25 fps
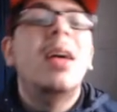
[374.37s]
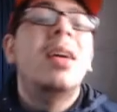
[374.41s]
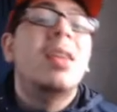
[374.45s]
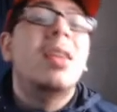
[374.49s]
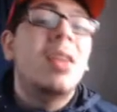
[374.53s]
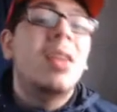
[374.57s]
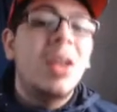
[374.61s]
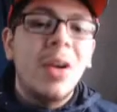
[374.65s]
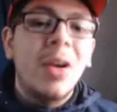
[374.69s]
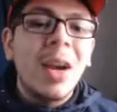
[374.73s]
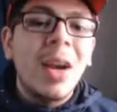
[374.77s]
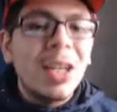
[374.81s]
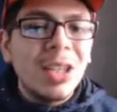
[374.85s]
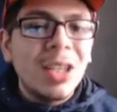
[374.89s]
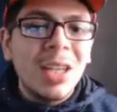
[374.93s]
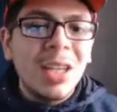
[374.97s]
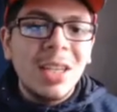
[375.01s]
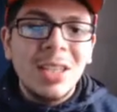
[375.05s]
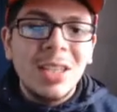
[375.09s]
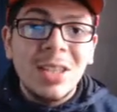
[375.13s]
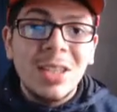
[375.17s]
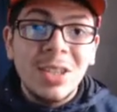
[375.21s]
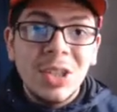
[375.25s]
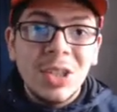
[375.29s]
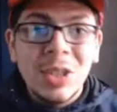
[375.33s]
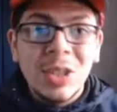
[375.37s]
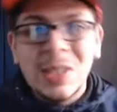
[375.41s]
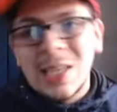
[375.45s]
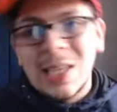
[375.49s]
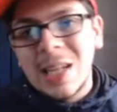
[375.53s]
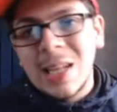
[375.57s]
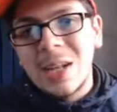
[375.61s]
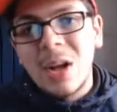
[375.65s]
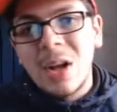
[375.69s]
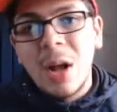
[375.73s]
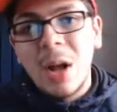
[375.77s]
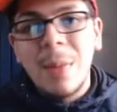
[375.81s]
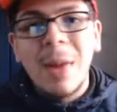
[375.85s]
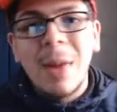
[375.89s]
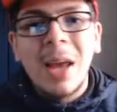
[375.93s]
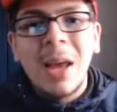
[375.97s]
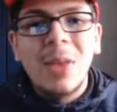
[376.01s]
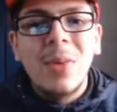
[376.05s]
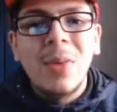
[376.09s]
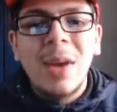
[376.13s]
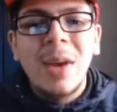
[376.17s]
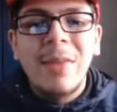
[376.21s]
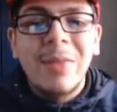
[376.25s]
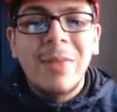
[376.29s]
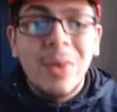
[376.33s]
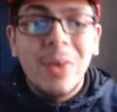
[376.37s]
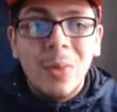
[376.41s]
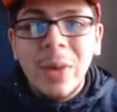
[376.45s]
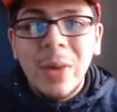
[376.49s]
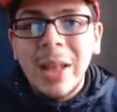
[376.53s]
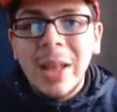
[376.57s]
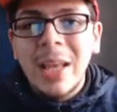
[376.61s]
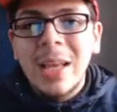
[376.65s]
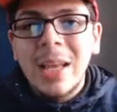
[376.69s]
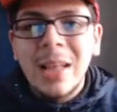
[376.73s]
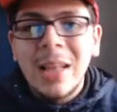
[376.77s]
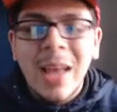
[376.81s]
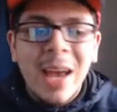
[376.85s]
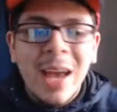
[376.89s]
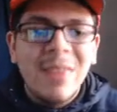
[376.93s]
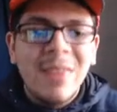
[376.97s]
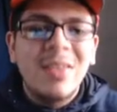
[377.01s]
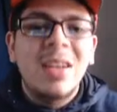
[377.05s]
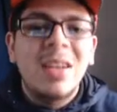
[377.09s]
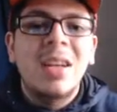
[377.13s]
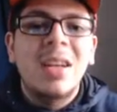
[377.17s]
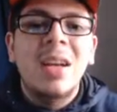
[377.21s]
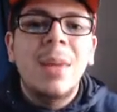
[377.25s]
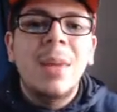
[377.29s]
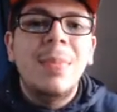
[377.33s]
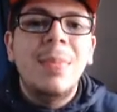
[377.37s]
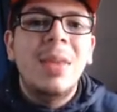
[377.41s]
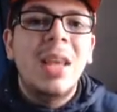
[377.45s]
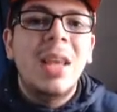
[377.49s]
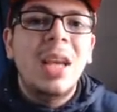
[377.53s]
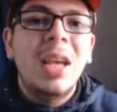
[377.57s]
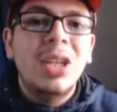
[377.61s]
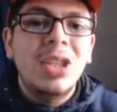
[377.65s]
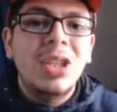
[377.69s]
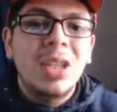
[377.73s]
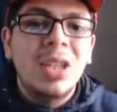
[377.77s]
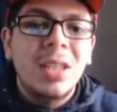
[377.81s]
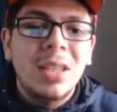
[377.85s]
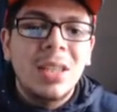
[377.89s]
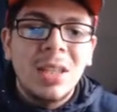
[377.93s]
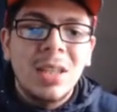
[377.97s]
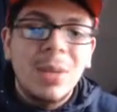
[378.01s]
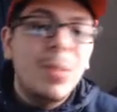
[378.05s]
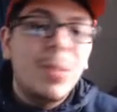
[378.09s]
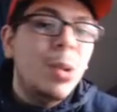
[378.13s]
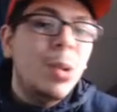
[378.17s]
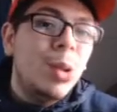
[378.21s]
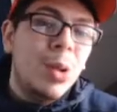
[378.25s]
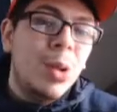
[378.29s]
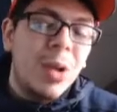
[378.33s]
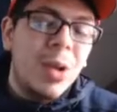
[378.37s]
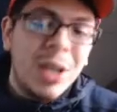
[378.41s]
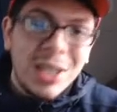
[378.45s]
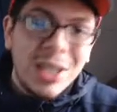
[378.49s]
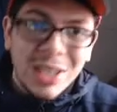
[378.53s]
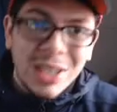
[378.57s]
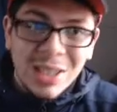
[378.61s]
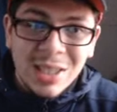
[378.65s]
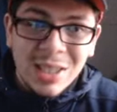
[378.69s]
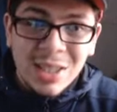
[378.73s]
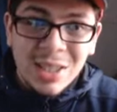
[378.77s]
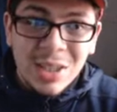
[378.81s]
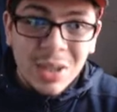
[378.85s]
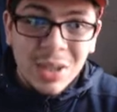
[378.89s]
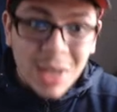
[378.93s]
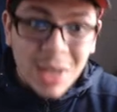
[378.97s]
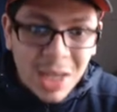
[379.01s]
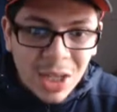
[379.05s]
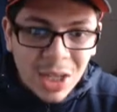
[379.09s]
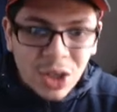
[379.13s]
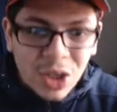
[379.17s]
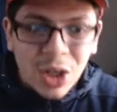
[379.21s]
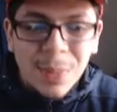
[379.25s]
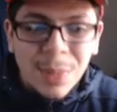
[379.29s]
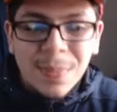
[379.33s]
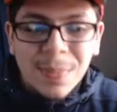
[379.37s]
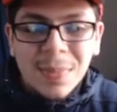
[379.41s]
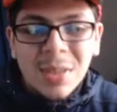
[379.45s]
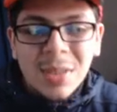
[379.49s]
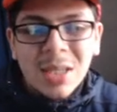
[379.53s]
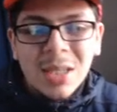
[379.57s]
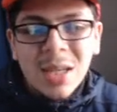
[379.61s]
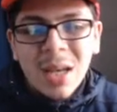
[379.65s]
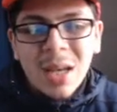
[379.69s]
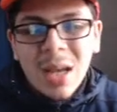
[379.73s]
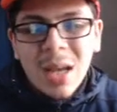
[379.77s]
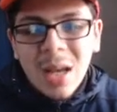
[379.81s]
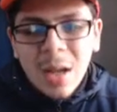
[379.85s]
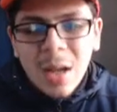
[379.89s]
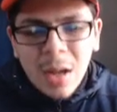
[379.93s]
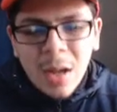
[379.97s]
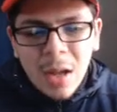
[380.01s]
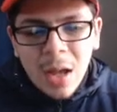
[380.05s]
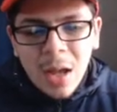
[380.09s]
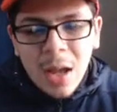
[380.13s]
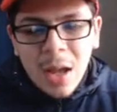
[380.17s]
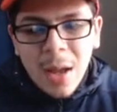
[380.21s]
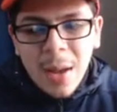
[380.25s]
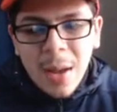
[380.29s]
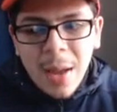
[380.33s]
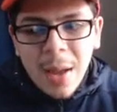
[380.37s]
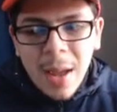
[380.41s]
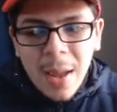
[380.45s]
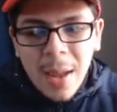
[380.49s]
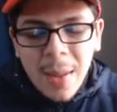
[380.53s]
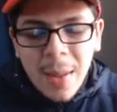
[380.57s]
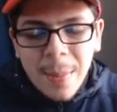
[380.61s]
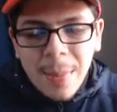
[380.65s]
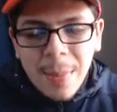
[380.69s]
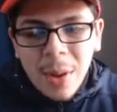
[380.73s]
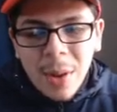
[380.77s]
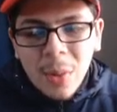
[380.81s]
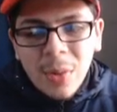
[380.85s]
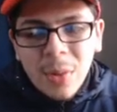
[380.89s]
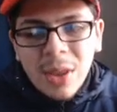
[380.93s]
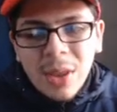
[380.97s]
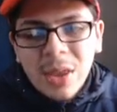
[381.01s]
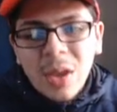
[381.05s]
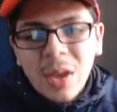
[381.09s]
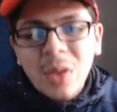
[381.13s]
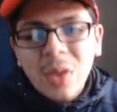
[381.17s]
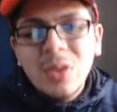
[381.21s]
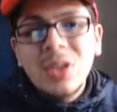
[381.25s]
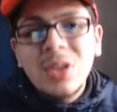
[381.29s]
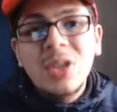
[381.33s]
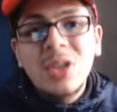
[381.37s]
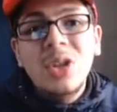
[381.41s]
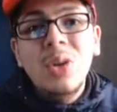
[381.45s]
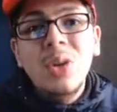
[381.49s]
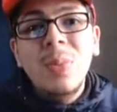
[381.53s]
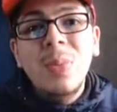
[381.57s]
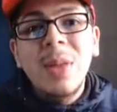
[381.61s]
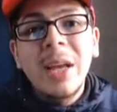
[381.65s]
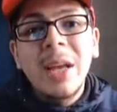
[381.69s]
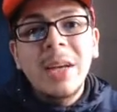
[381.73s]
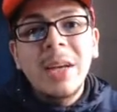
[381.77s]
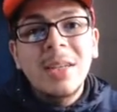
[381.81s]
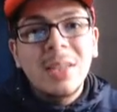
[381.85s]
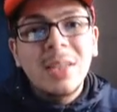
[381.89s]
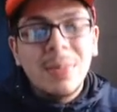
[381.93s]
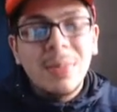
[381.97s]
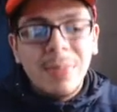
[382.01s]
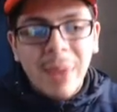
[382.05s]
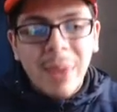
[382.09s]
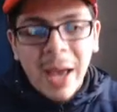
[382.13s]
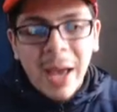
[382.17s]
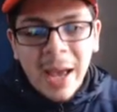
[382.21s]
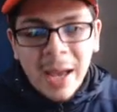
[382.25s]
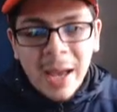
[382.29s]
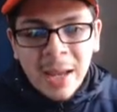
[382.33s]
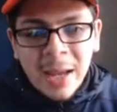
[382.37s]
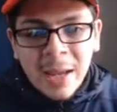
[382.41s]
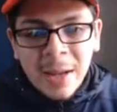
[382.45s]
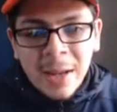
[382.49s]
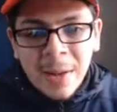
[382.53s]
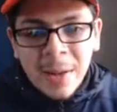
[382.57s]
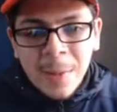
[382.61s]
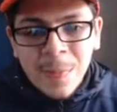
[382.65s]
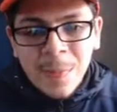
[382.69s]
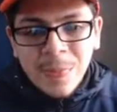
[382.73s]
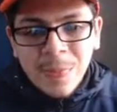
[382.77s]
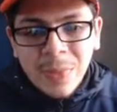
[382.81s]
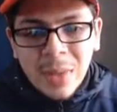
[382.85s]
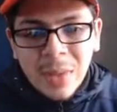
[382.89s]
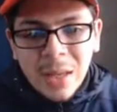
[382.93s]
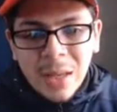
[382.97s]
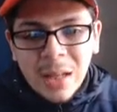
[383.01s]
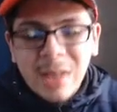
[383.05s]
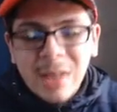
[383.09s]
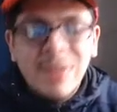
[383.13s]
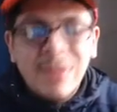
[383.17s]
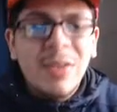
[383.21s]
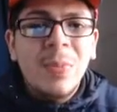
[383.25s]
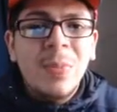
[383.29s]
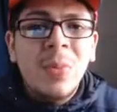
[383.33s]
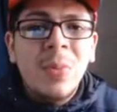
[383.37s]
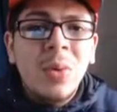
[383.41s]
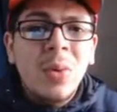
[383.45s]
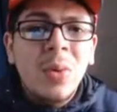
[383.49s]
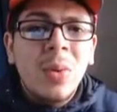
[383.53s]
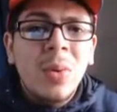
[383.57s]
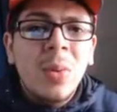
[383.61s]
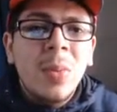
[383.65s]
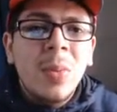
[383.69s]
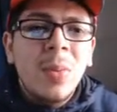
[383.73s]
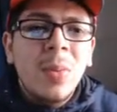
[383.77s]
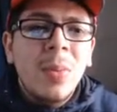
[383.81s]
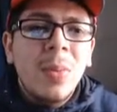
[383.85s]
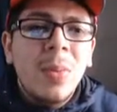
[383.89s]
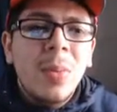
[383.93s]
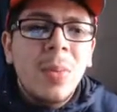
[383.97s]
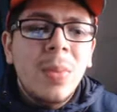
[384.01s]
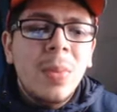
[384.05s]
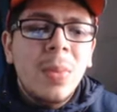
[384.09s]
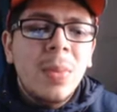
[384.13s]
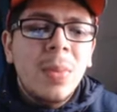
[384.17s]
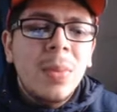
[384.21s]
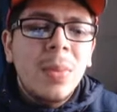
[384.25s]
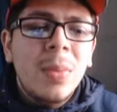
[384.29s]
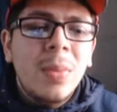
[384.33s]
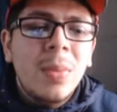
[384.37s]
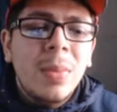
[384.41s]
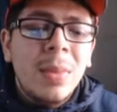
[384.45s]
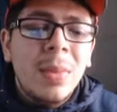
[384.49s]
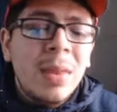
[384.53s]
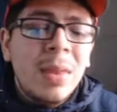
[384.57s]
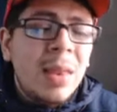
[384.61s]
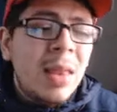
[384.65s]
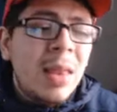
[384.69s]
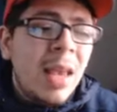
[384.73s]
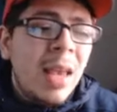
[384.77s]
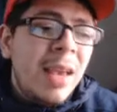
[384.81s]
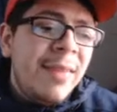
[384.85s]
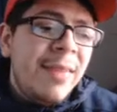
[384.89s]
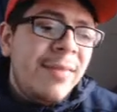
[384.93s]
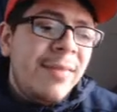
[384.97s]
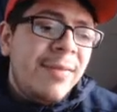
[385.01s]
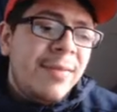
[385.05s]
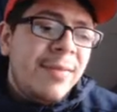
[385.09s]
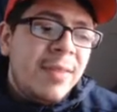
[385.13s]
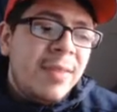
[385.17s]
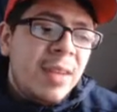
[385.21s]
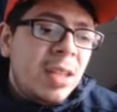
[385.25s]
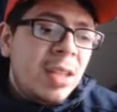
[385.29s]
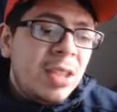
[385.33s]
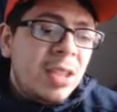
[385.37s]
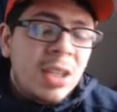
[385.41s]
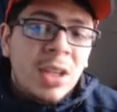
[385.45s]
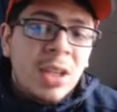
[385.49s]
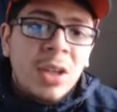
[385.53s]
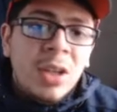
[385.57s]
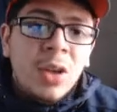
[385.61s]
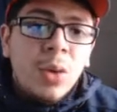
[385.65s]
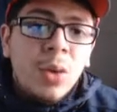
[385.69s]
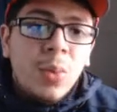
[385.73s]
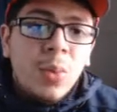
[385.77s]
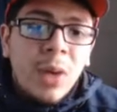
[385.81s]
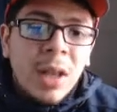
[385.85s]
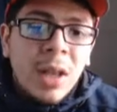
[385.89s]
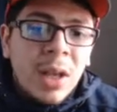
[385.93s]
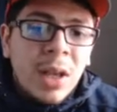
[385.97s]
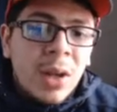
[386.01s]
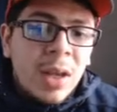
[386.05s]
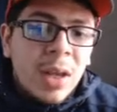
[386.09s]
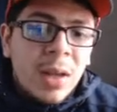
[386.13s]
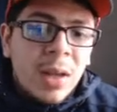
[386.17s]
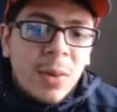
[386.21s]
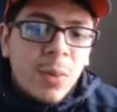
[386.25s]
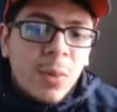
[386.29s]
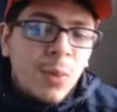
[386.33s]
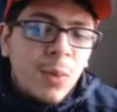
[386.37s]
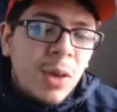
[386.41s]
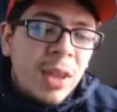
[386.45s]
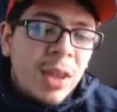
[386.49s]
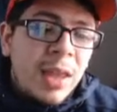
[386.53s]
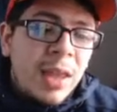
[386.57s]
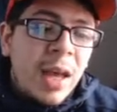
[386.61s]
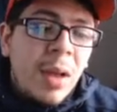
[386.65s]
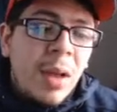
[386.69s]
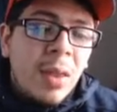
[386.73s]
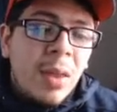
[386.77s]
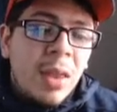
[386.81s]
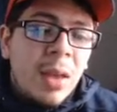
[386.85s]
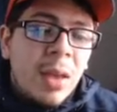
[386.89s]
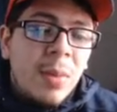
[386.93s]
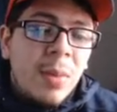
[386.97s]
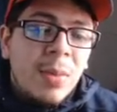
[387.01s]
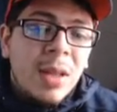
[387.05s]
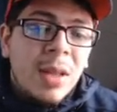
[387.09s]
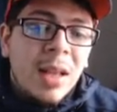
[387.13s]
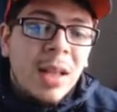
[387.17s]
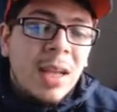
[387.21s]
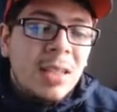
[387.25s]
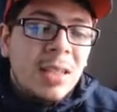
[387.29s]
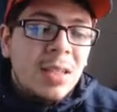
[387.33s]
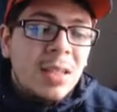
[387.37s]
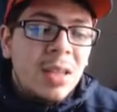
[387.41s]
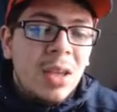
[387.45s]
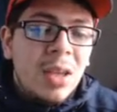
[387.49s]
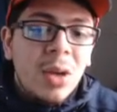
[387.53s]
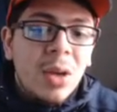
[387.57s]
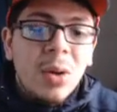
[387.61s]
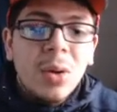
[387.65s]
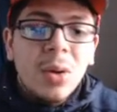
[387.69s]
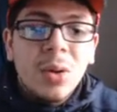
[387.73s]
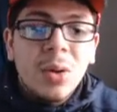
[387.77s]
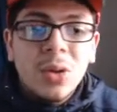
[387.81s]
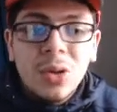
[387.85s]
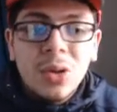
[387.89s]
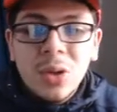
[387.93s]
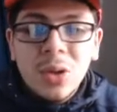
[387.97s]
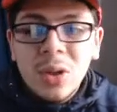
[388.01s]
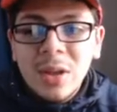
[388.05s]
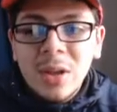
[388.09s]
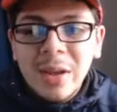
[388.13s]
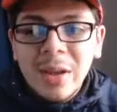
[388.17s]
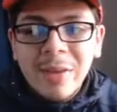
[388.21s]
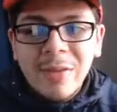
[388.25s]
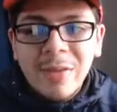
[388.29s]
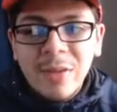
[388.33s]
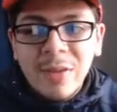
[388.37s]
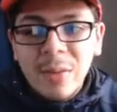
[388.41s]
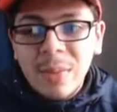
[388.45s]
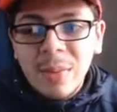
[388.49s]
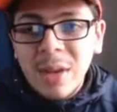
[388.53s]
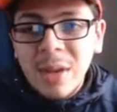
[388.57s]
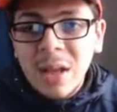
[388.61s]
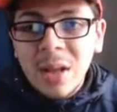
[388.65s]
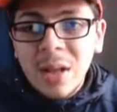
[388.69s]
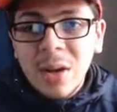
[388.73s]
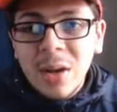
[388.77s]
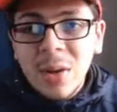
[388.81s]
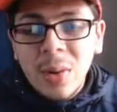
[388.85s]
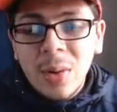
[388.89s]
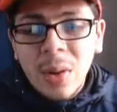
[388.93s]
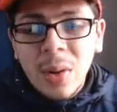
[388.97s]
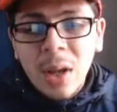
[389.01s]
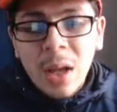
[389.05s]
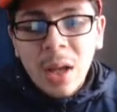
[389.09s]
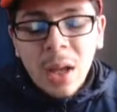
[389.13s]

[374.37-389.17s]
Congratulations to Senegal, by the way, for winning the African Cup of Nations. Congratulations to Egypt. But with those two players back, Liverpool, they've continued winning without them. The likes of Diogo Jota, Firmino,